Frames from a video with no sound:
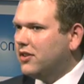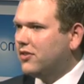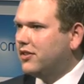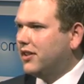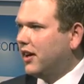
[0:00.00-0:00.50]

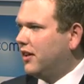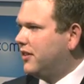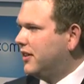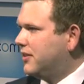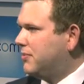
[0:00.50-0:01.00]
interesting, I
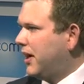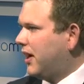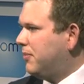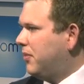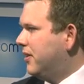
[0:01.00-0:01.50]
think, to
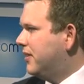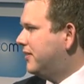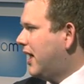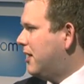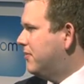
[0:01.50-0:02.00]
pick up on
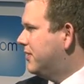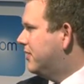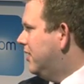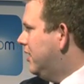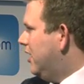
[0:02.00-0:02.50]

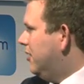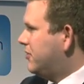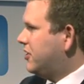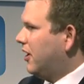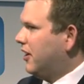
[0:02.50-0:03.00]
Sam's
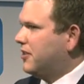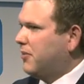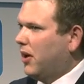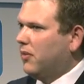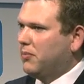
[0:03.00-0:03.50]
chart
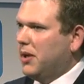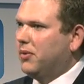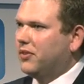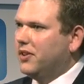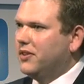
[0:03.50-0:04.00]
about
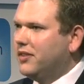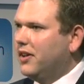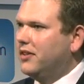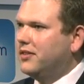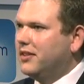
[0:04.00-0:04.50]
people's
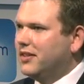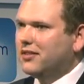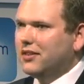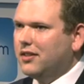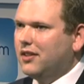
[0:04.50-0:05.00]
concerns, and
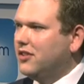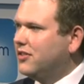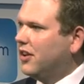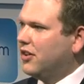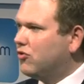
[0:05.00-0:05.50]
this
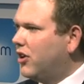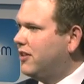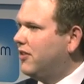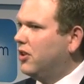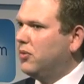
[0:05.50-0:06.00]
concern
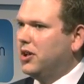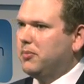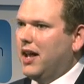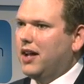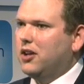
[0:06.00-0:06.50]
right around the world
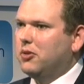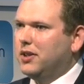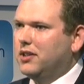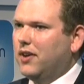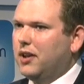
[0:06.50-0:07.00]
about
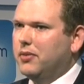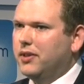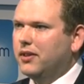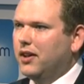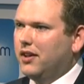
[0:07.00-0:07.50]
economic
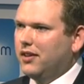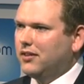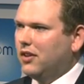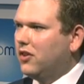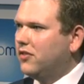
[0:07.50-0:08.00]
development.
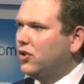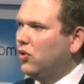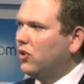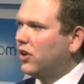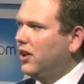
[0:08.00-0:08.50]
There's a lot of
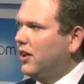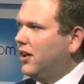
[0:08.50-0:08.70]
talk